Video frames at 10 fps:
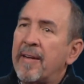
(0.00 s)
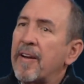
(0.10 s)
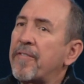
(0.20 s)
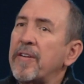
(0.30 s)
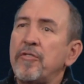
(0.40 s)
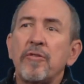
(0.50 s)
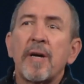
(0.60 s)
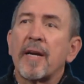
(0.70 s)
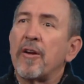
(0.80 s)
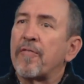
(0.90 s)
Now, friends, you
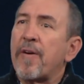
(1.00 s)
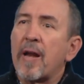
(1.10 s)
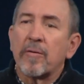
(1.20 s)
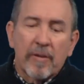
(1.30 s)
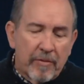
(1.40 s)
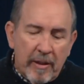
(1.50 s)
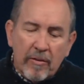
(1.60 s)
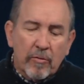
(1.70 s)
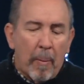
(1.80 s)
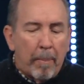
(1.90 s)
got to know followers of
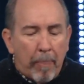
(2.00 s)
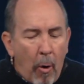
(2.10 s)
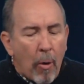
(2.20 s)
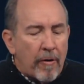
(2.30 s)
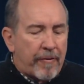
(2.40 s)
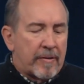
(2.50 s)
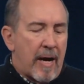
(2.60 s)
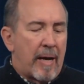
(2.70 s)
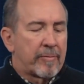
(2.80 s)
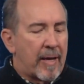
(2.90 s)
Jesus were born for
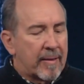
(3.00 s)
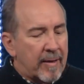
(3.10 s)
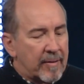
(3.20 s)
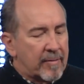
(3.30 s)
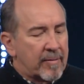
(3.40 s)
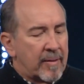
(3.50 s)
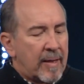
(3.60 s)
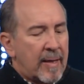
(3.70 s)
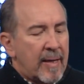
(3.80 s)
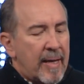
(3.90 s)
times like this.
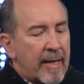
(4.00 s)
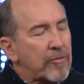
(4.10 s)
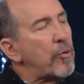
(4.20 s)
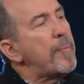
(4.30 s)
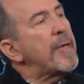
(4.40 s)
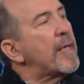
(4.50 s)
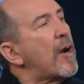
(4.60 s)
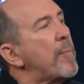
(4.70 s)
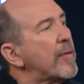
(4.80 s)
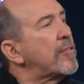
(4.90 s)
And as we begin
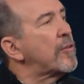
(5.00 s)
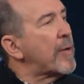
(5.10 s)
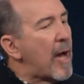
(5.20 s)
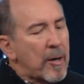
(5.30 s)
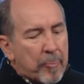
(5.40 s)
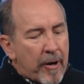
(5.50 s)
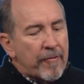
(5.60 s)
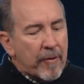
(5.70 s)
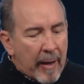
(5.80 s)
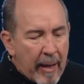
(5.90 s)
our message on how to pray
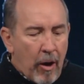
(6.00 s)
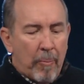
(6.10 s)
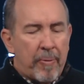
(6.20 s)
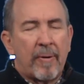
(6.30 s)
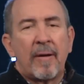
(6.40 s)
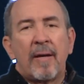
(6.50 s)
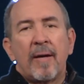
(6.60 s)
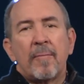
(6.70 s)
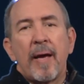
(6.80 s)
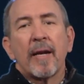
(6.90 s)
for help,
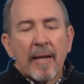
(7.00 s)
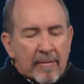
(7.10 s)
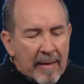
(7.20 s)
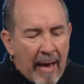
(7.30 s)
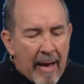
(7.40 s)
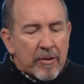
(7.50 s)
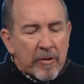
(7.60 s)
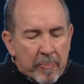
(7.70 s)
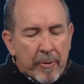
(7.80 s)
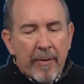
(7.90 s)
man, let's
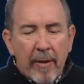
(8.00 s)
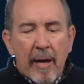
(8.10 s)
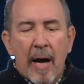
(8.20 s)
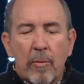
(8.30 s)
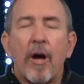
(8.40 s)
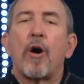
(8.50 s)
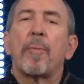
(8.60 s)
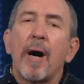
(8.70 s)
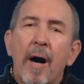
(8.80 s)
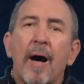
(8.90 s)
actually pray that God will help
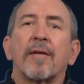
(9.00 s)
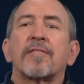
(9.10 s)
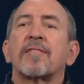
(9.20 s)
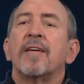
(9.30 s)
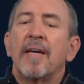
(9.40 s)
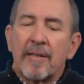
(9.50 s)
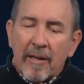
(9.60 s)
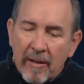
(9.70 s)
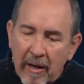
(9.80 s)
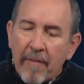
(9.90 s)
us to
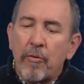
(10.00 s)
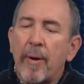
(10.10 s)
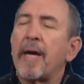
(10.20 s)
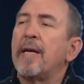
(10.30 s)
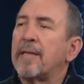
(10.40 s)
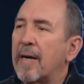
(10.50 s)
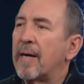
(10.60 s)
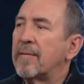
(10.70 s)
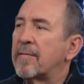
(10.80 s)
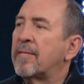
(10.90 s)
love the way he
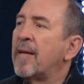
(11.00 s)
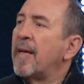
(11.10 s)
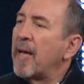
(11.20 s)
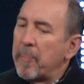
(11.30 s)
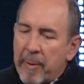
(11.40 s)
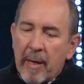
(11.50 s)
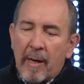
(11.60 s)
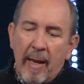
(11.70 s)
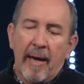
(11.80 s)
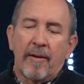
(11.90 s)
does and be a
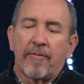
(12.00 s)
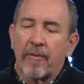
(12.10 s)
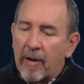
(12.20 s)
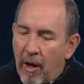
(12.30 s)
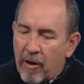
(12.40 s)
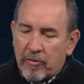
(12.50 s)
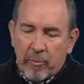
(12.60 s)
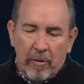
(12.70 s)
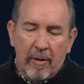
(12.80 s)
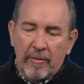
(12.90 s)
light for a lost
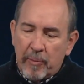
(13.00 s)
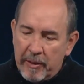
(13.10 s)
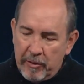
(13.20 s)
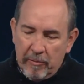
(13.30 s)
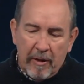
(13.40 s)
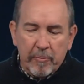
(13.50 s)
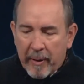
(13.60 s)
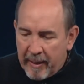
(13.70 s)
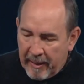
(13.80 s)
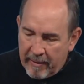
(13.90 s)
world as we do. Let's
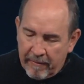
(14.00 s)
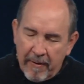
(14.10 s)
pray together.